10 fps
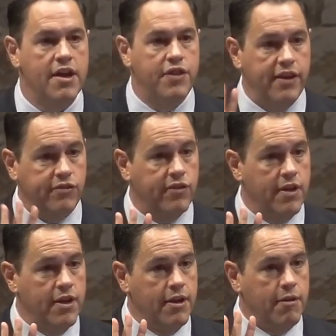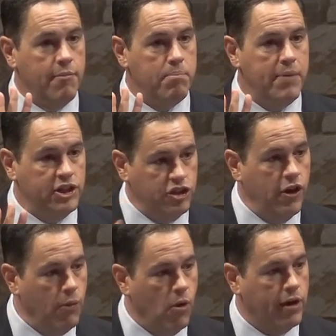missionary work is
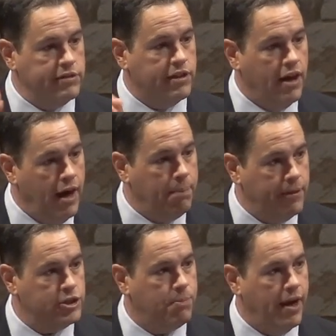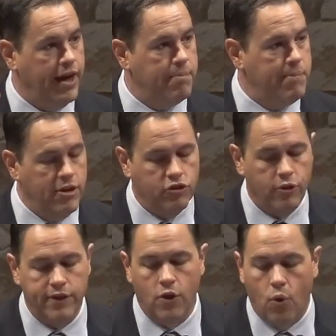accomplished by administering the ordinary
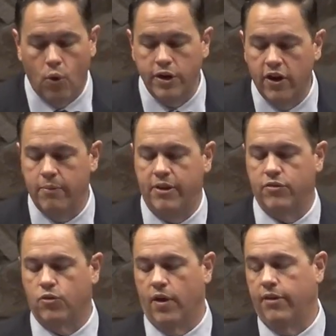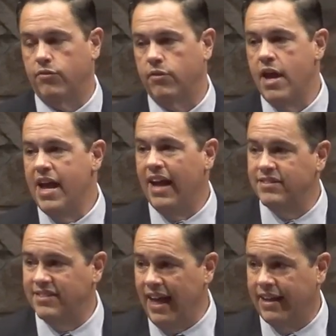means of grace. And second,
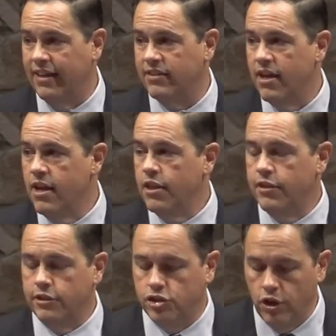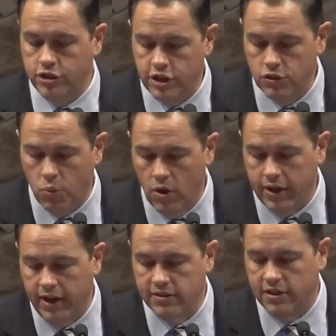the church's work is
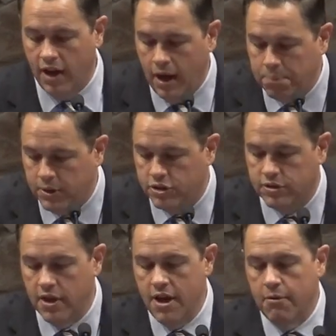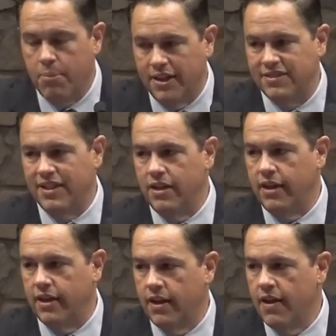accomplished by sending and
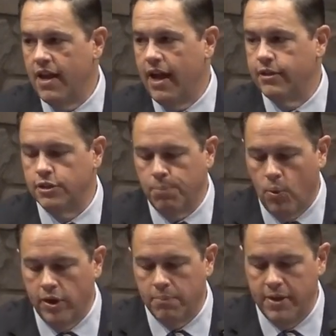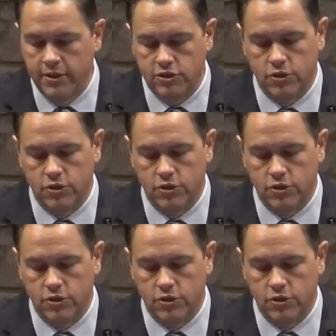supporting ministers to this end.